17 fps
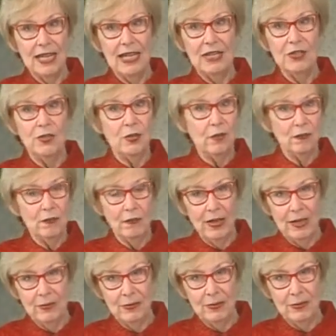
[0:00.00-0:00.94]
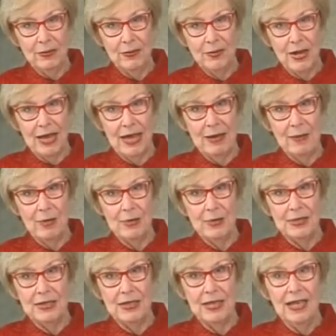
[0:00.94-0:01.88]
Don't fight with your
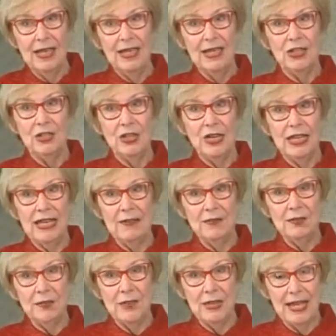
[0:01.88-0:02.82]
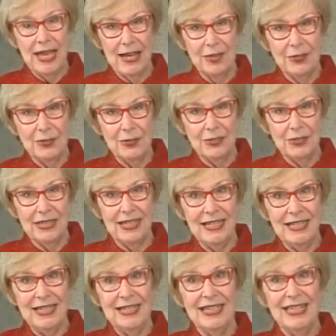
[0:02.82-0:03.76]
neighbors. Check after the
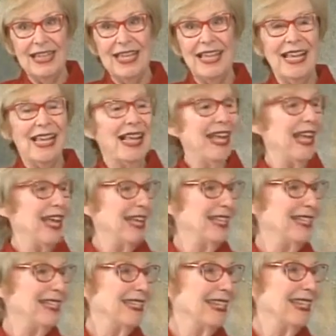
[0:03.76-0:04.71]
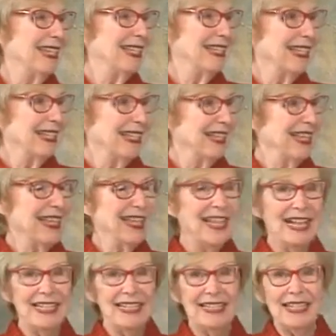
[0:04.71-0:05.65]
elderly. And
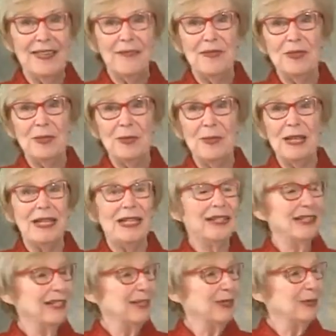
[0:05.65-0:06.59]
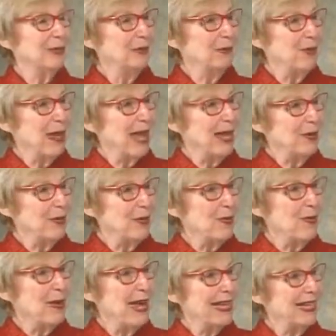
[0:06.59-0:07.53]
let's give this man a little pat on the
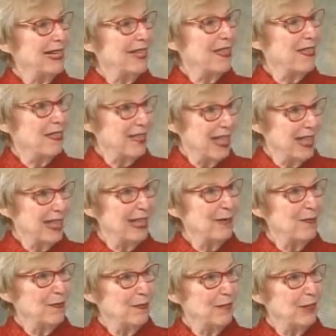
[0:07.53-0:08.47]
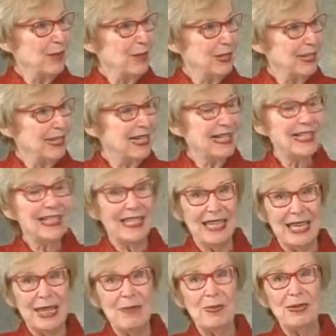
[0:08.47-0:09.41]
back and thank him for all he does to
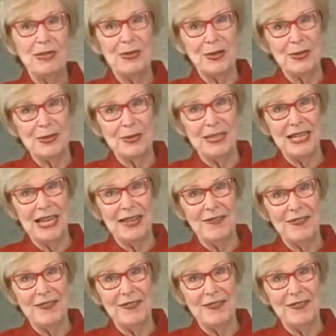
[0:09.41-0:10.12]
keep us all safe.